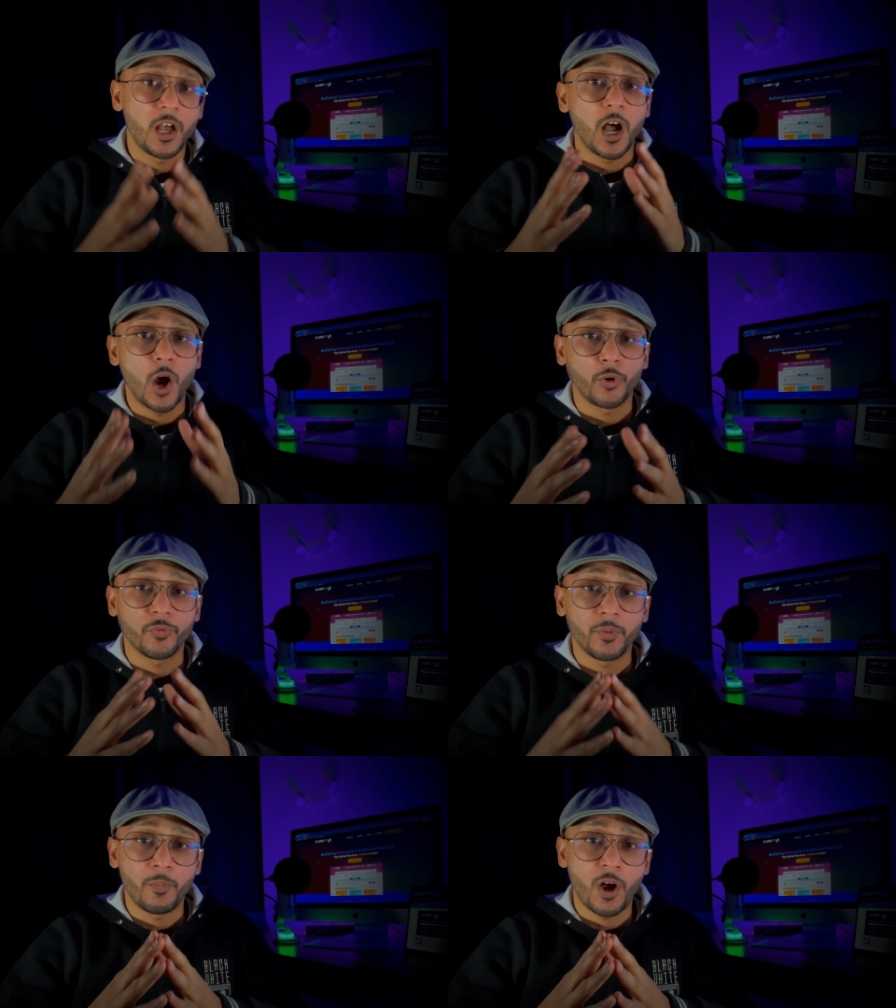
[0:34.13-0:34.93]
Out of
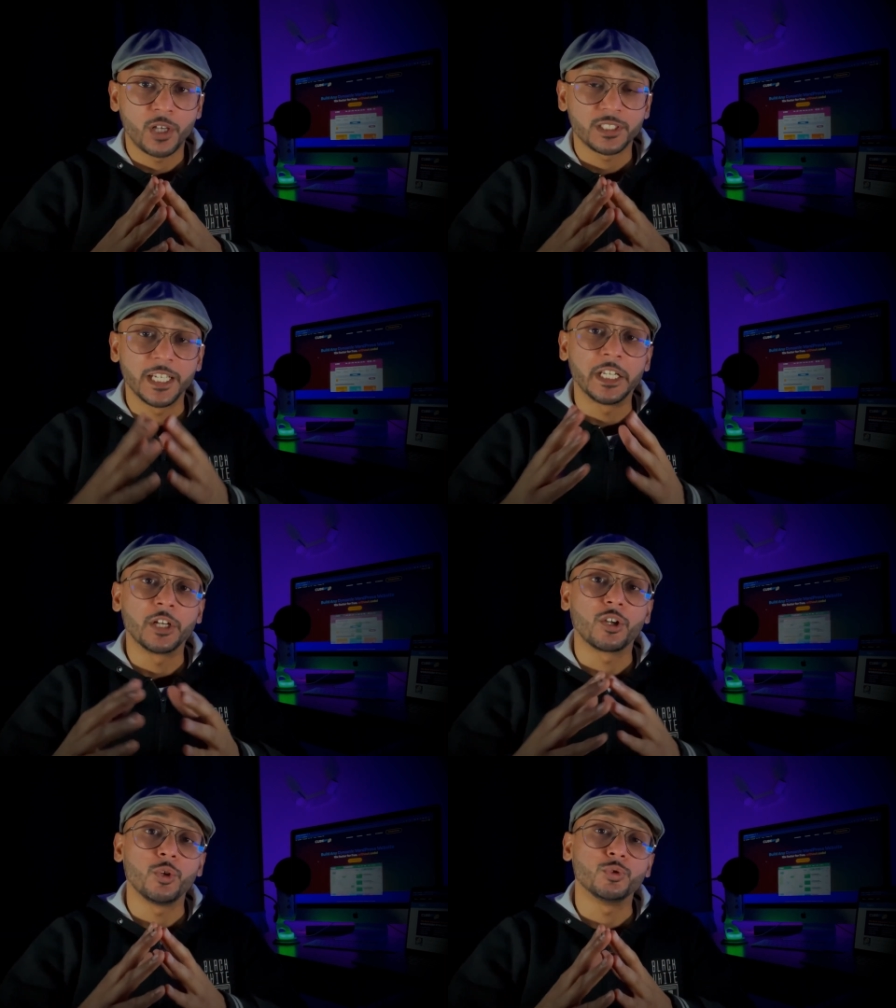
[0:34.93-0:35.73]
the box, it
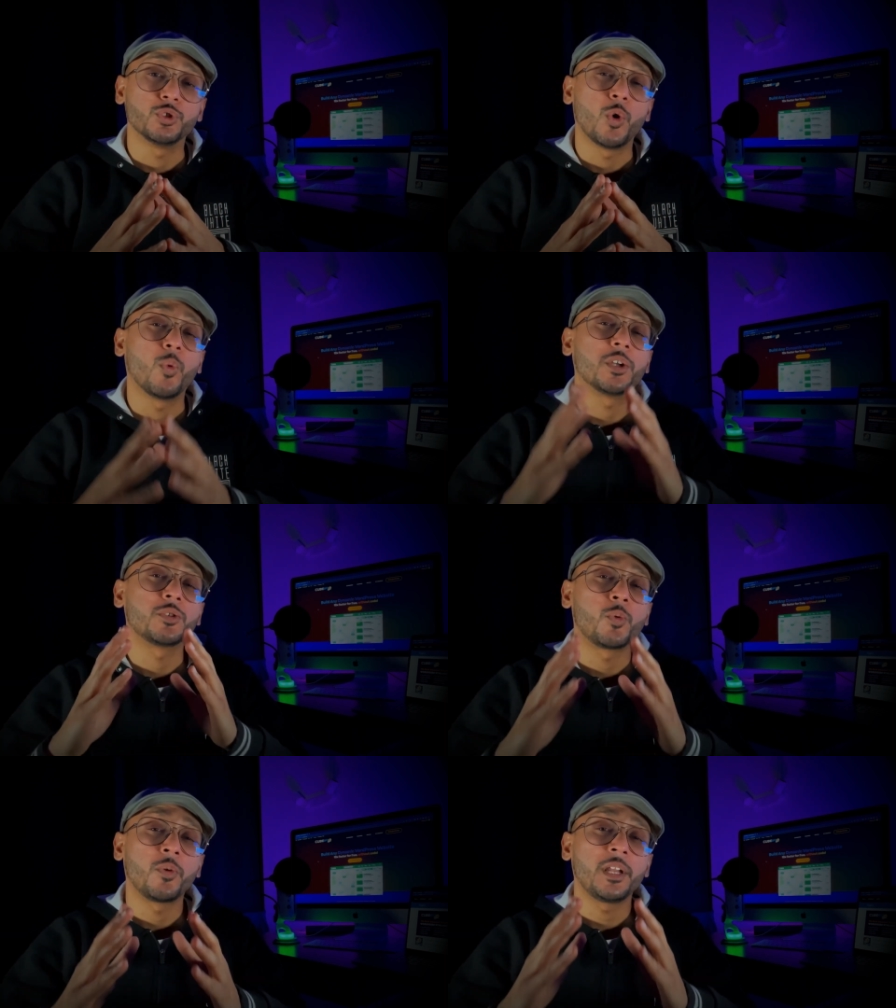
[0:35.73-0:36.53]
includes over
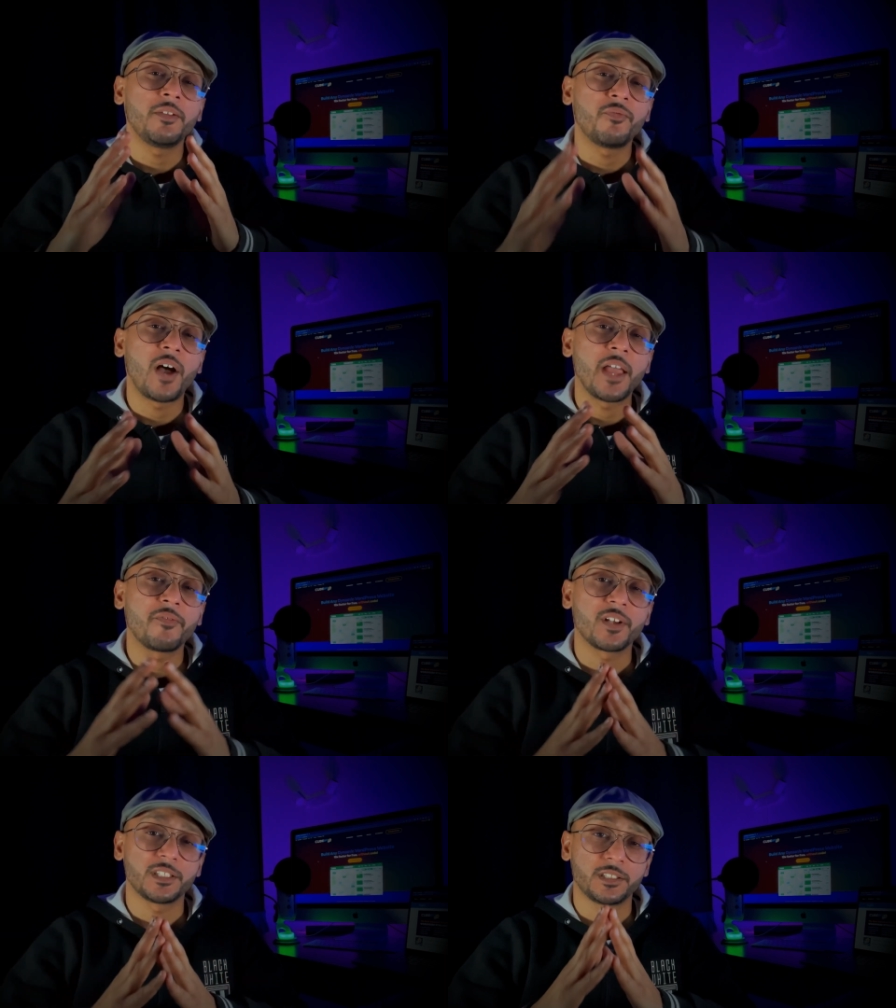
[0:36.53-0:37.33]
25
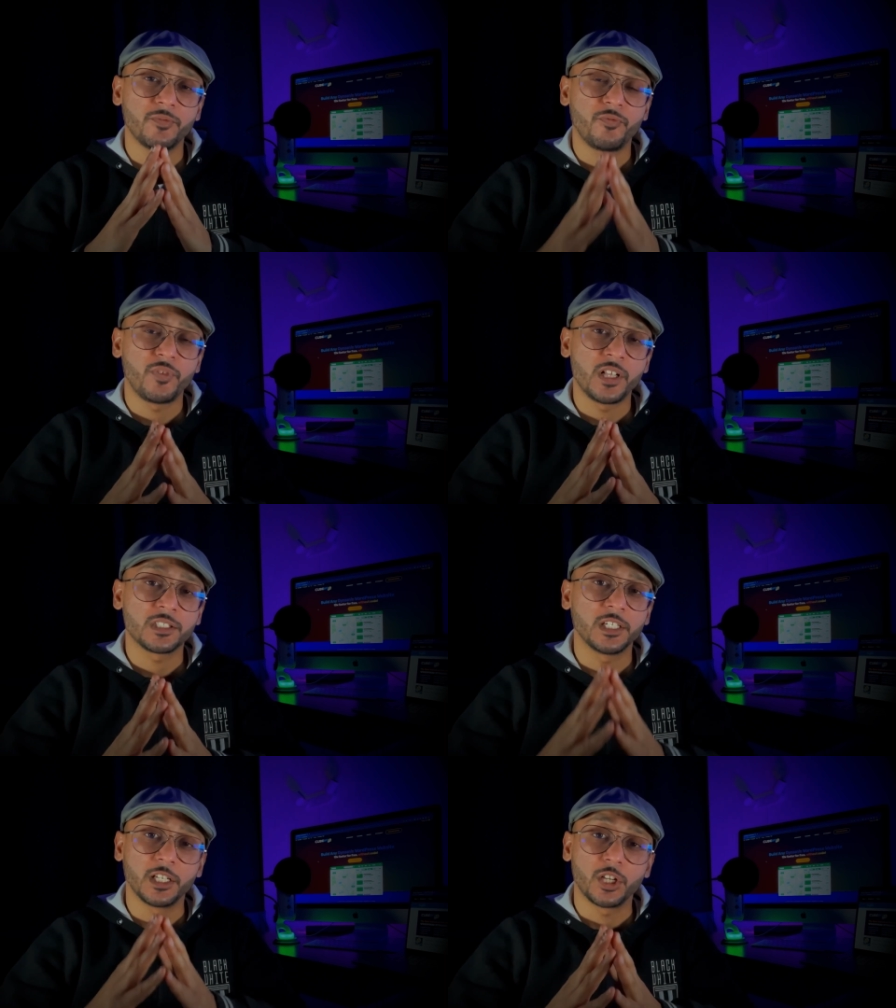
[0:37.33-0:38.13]
custom fields
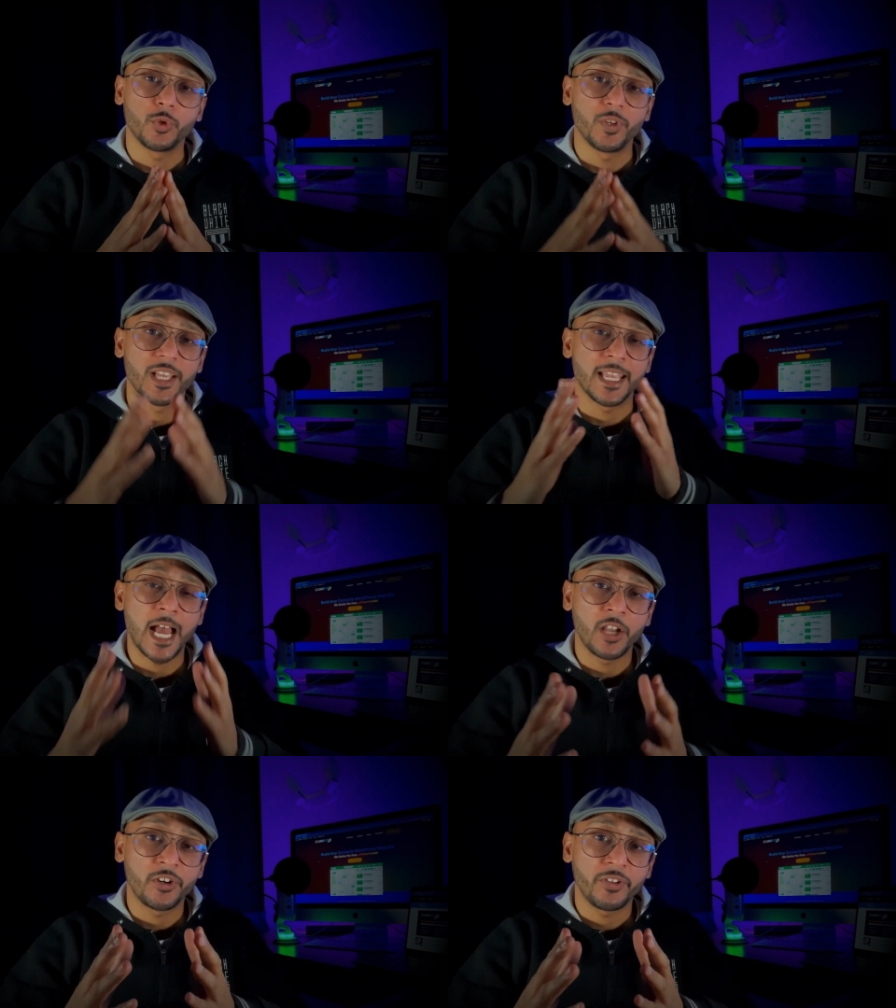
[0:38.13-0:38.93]
including
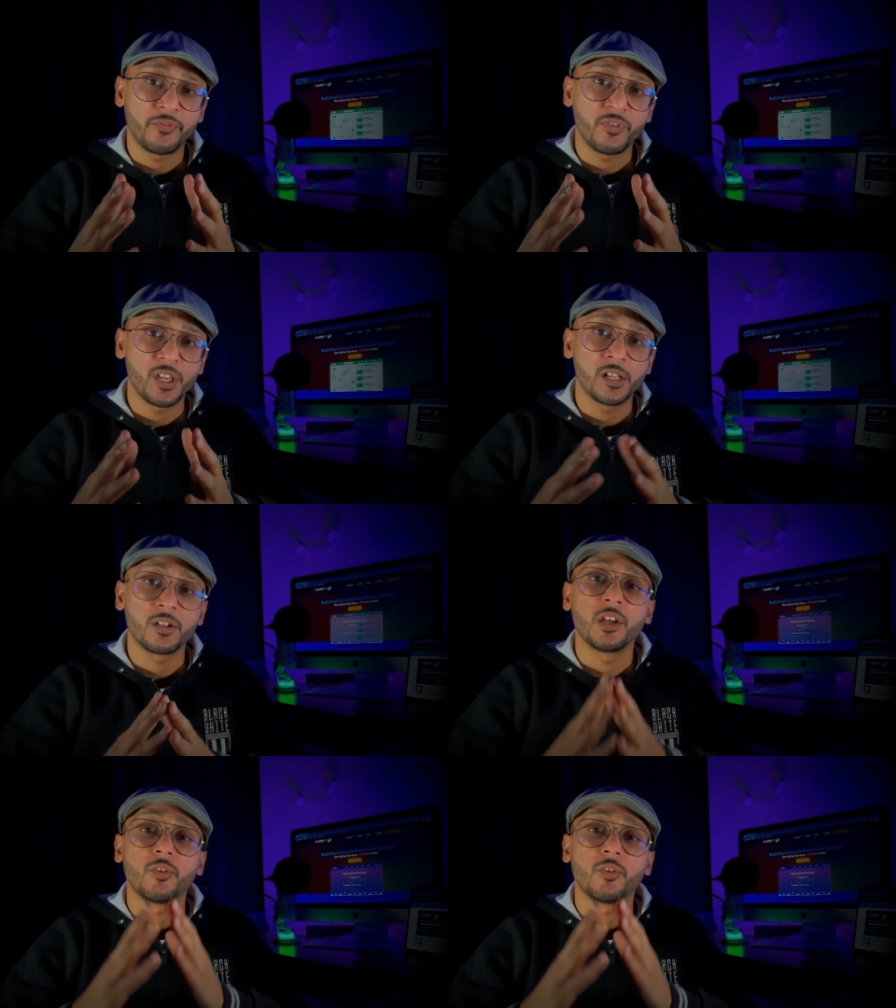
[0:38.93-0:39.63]
gallery field,